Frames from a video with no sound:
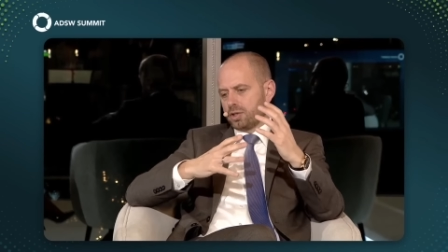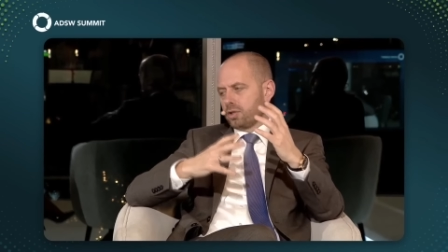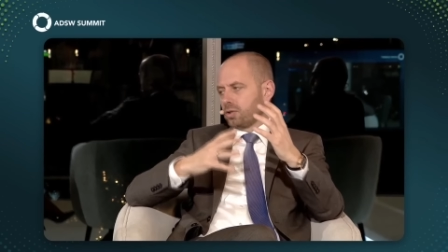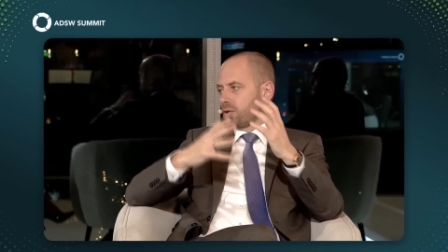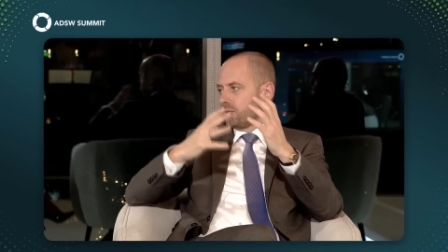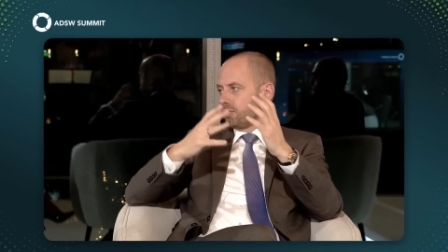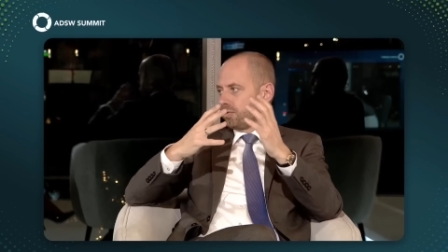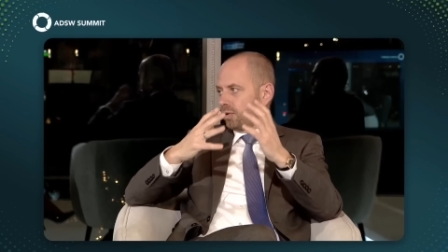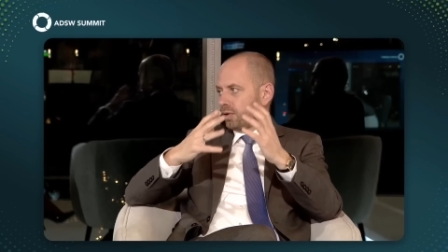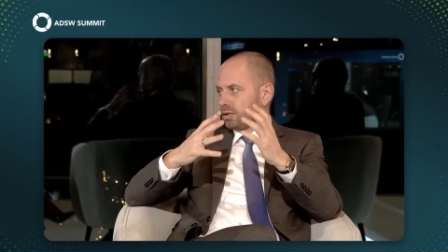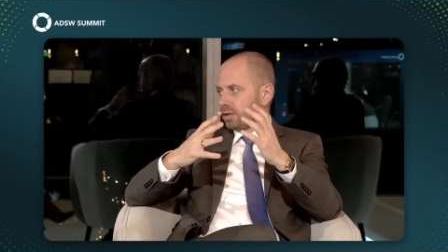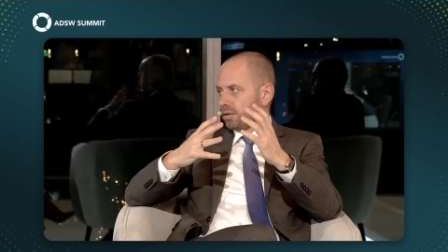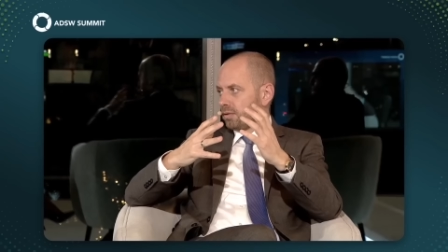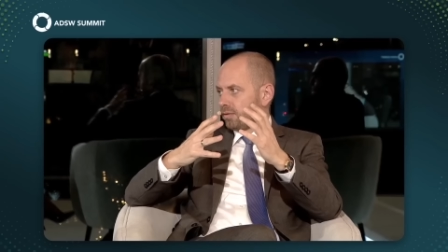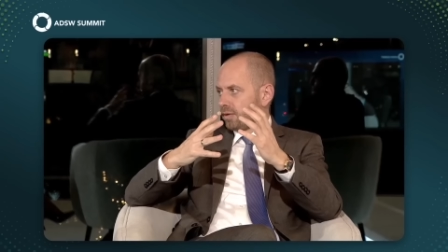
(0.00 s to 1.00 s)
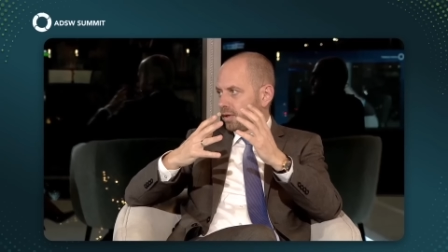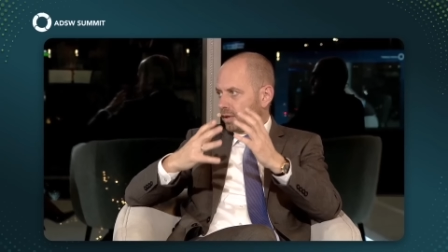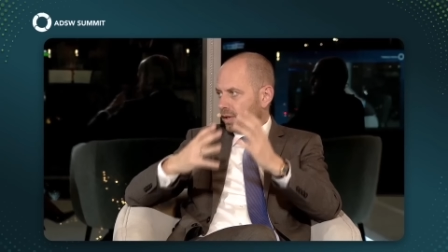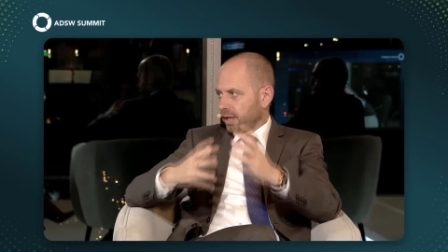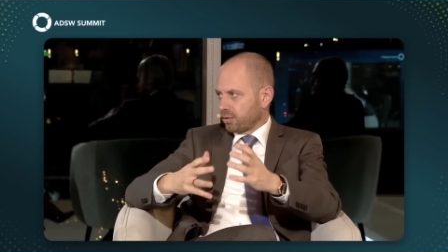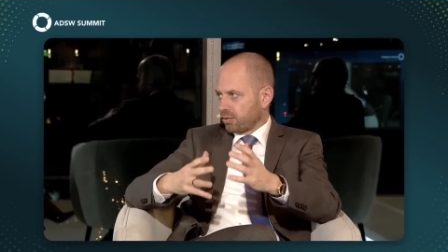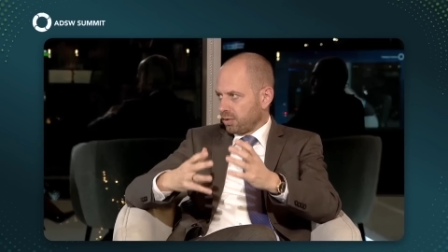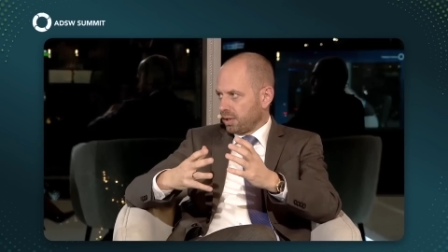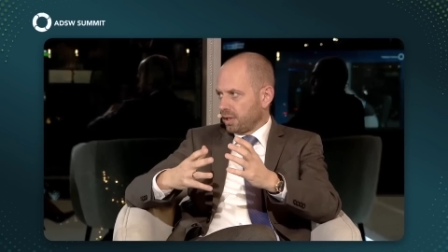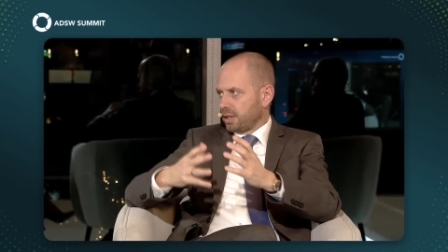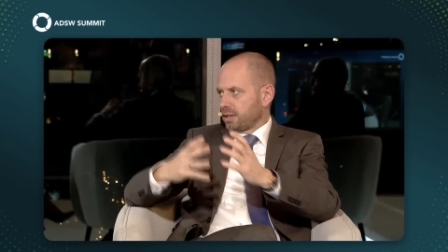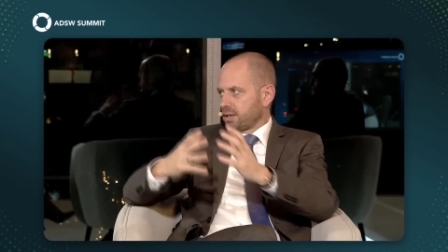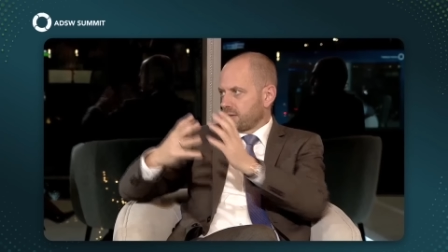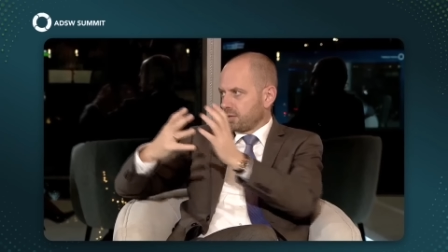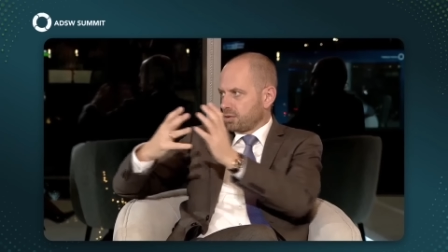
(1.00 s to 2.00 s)
you convert it via
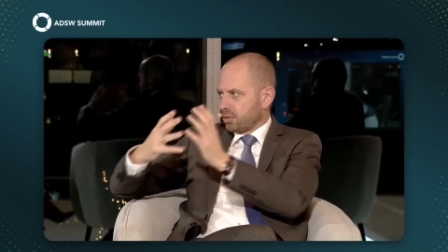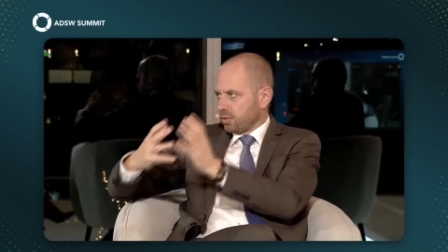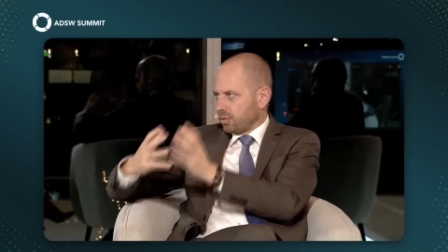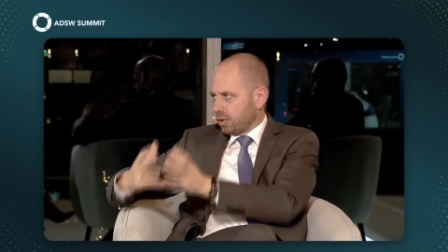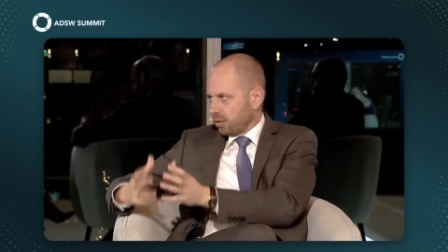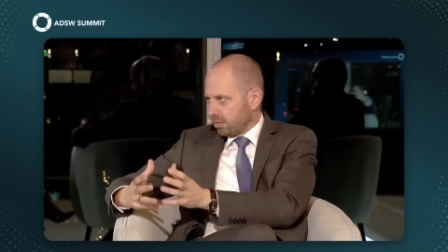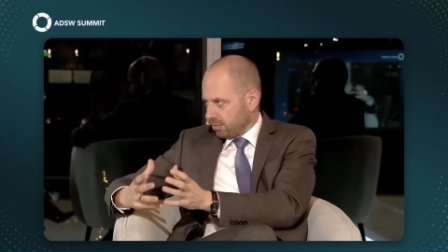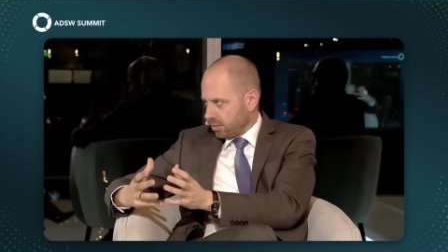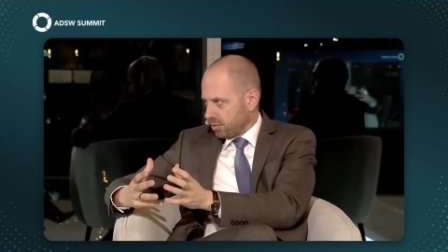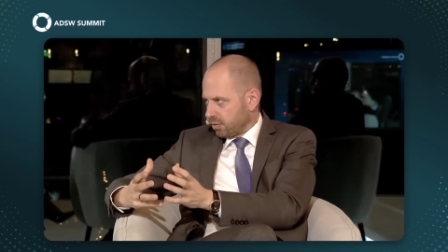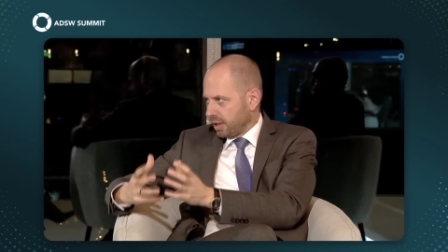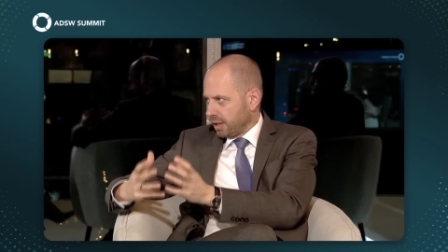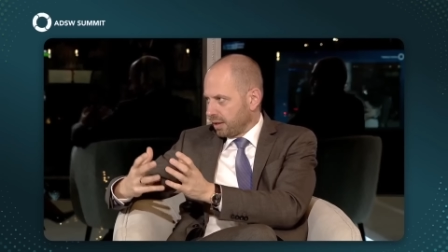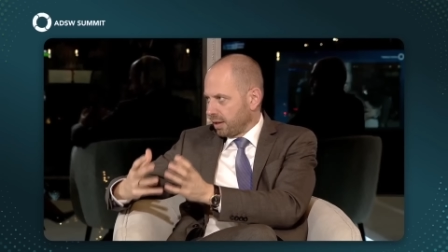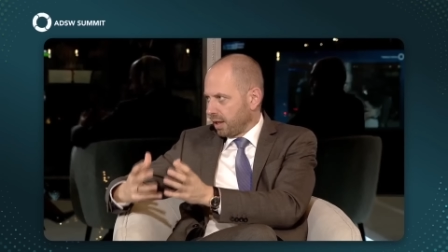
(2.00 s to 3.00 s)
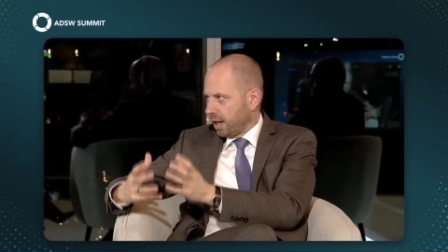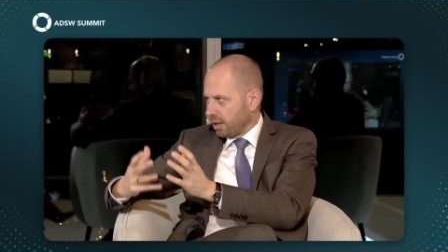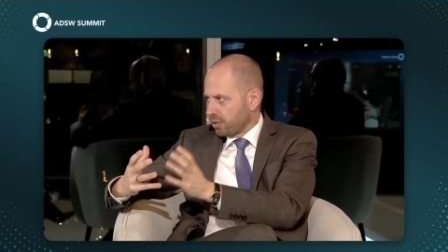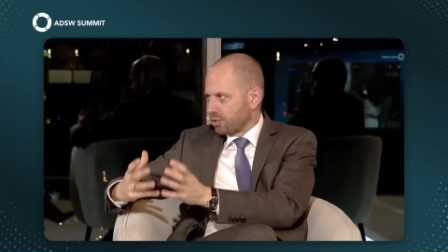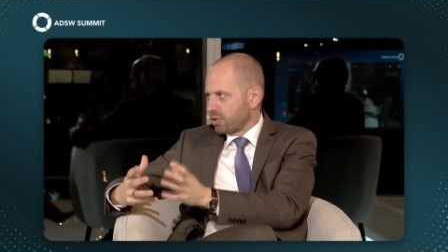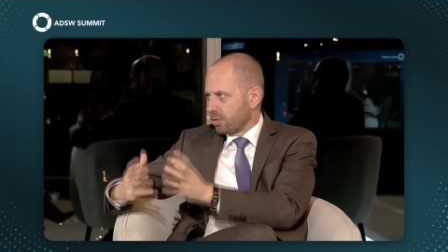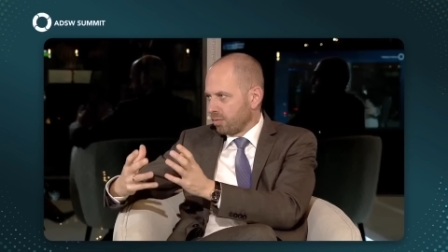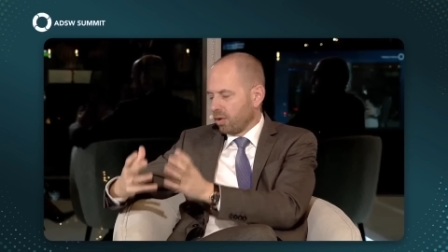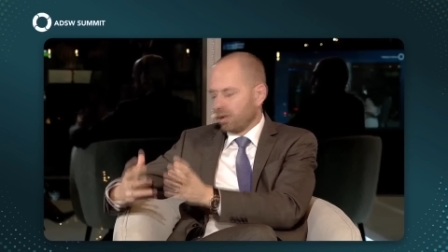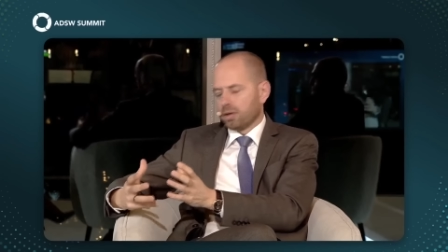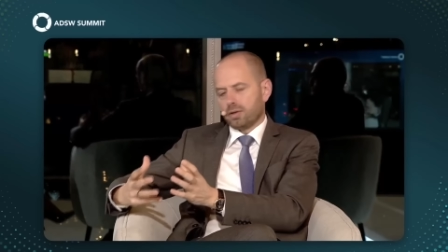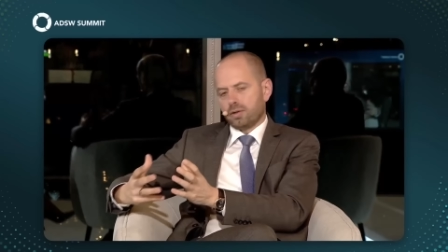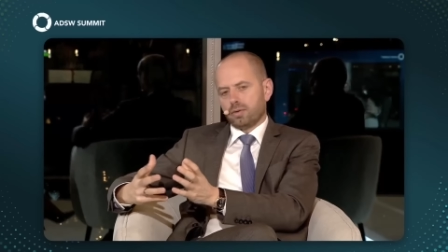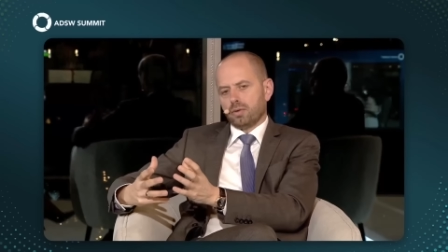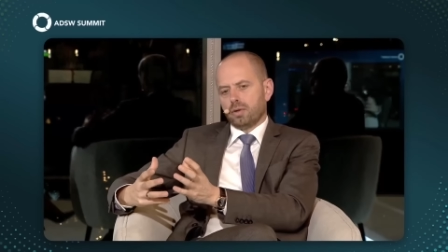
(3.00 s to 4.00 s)
electrolyzers into a green hydrogen
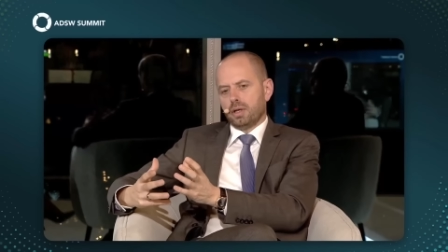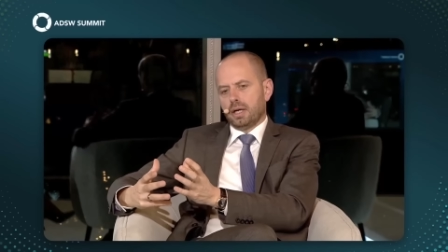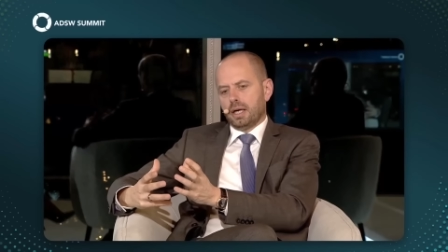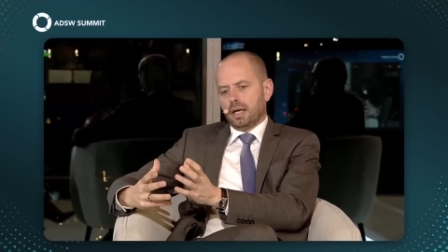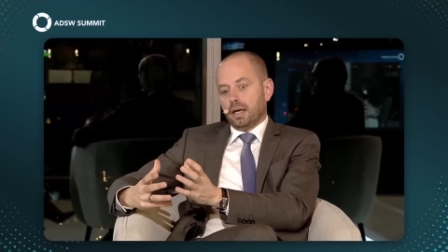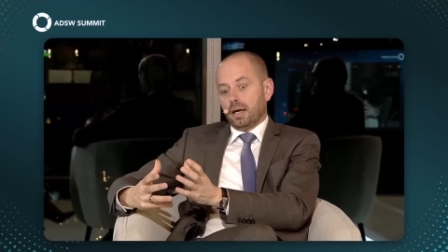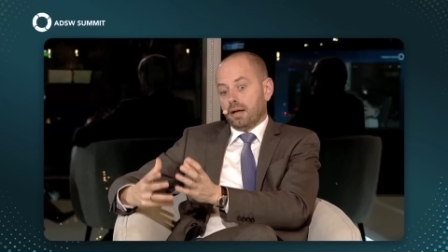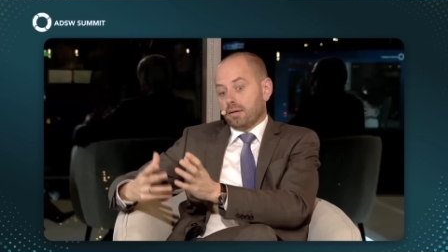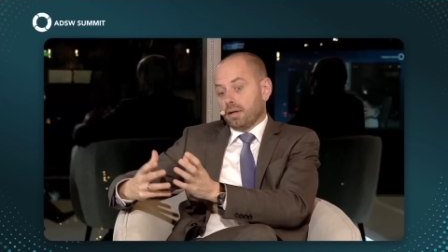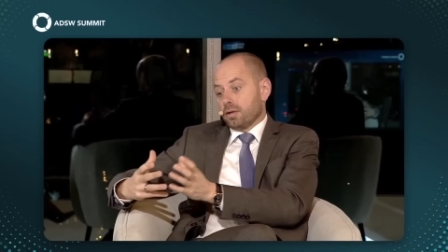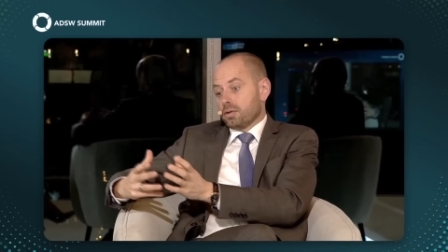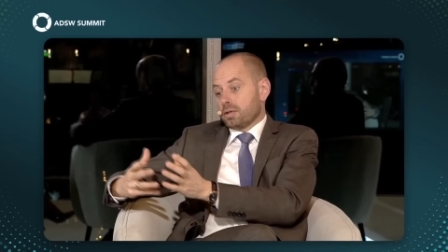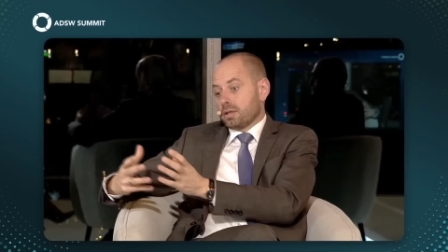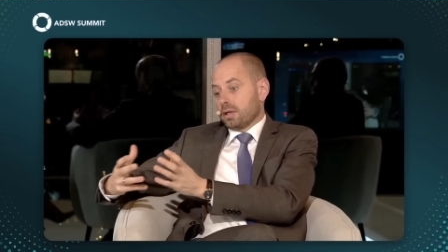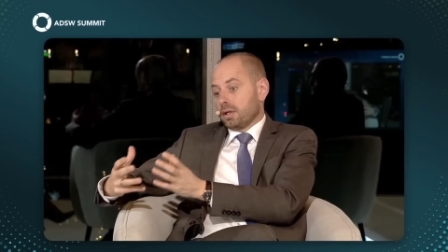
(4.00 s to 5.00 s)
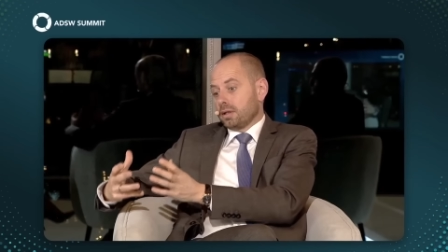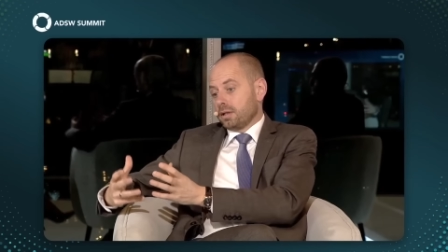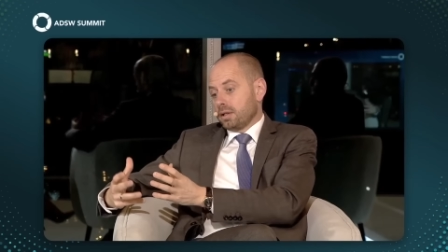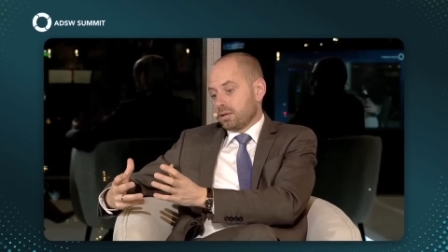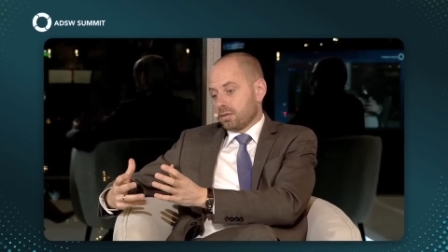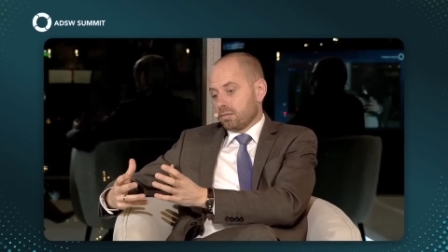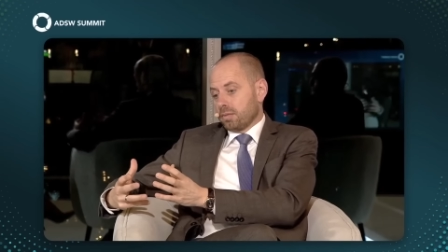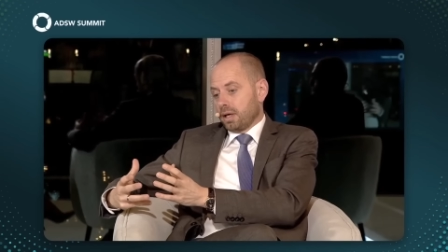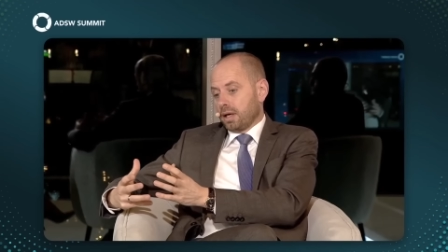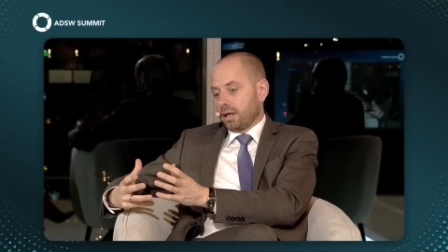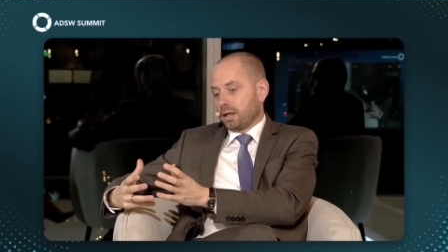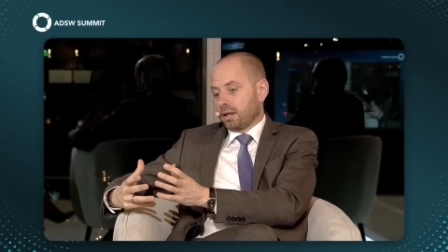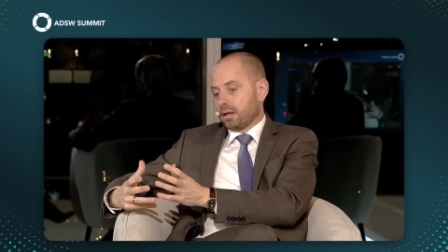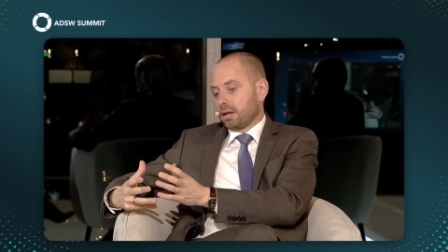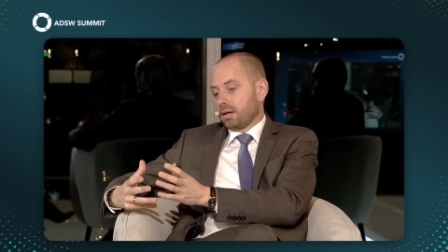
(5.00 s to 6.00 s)
molecule, and then you still need to
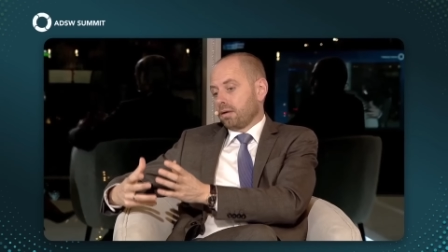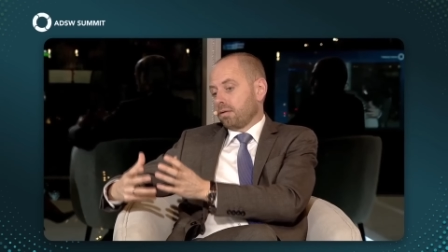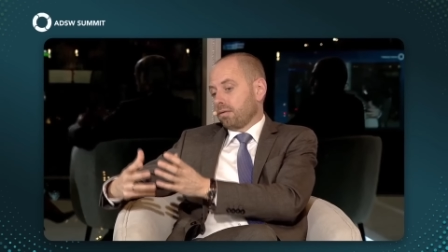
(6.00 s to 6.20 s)
make,